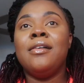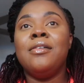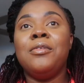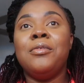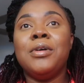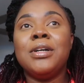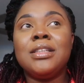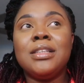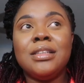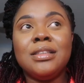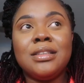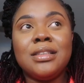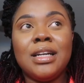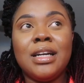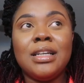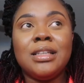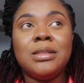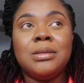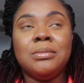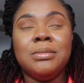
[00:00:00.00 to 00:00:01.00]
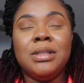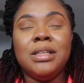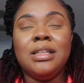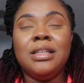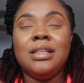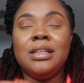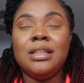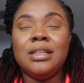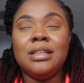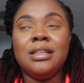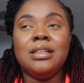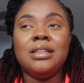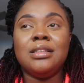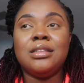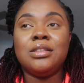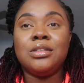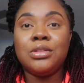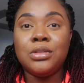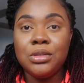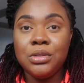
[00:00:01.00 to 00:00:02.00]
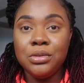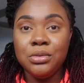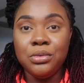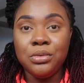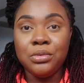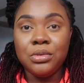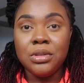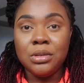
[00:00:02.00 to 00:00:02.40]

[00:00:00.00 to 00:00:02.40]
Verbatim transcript: What enticed me is to,